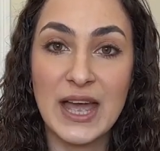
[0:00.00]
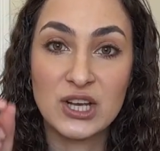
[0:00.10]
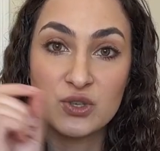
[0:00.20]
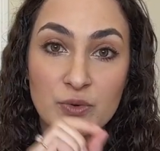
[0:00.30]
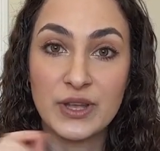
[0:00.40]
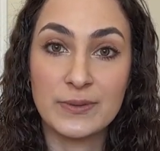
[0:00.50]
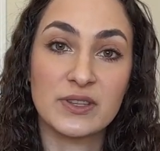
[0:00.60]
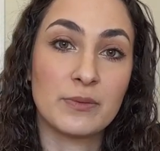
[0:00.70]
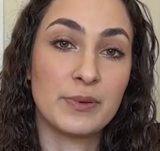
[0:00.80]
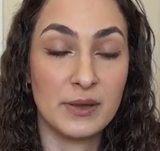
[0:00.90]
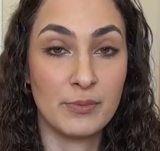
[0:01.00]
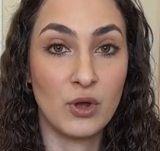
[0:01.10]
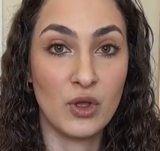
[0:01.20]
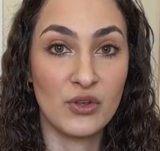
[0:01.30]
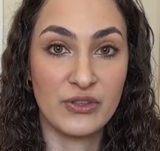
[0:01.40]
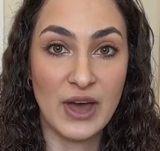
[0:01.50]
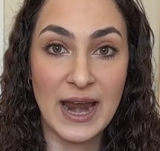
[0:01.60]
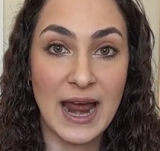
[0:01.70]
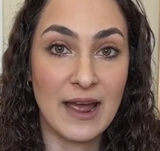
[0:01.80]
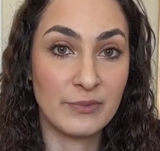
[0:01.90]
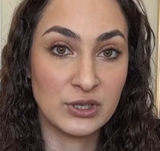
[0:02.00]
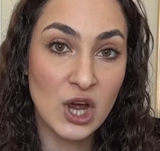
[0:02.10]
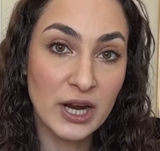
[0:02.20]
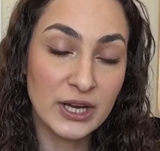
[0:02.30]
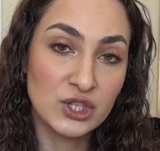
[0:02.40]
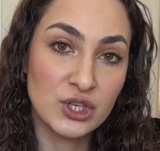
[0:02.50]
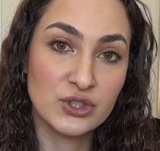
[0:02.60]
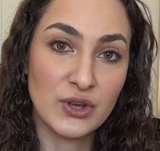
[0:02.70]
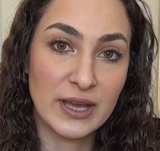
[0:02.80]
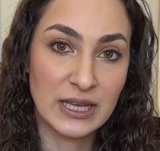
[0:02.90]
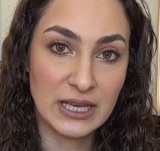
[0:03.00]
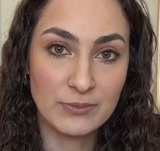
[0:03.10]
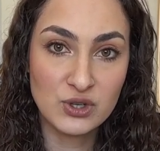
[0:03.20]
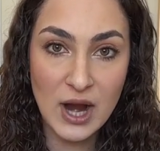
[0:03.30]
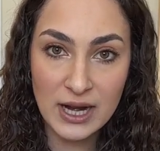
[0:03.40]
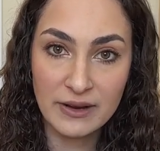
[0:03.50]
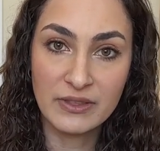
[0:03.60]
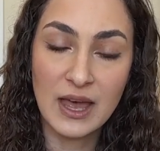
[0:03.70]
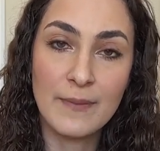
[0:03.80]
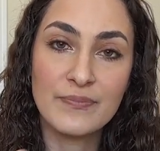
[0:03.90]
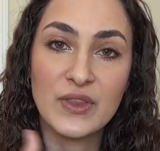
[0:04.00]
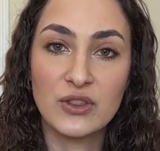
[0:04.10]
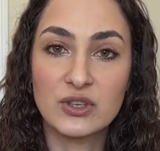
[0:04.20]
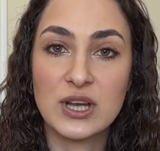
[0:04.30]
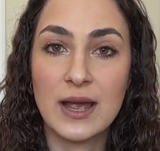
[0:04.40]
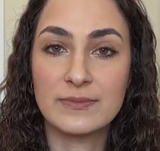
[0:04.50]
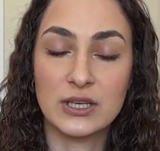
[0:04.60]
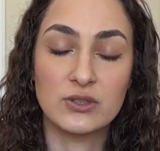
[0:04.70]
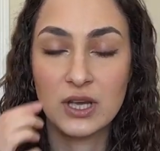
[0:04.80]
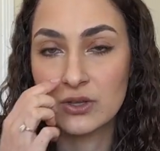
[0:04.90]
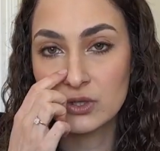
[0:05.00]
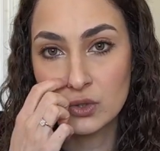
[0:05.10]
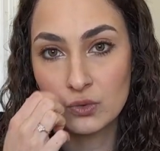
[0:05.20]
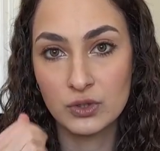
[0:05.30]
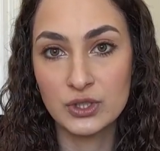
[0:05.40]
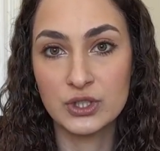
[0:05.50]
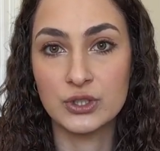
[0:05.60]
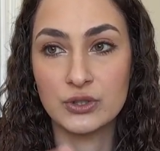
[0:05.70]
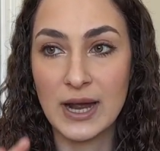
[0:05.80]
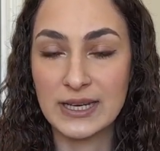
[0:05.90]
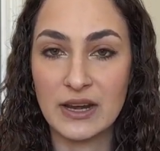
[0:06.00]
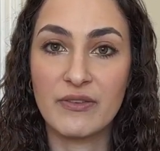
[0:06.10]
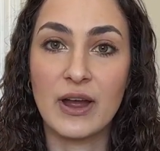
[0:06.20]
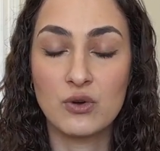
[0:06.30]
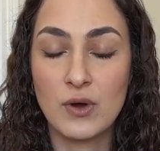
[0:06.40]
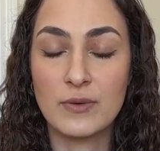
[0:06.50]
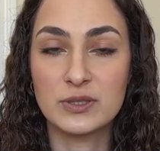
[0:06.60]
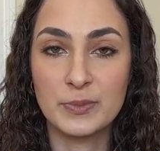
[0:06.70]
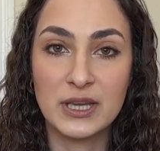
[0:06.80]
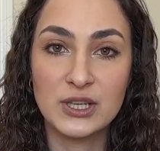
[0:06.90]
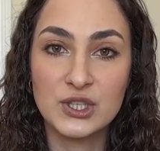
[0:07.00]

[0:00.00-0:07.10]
actual names of the people that I've been talking to, so I can keep track of them. Other times I use other tools to identify who I was speaking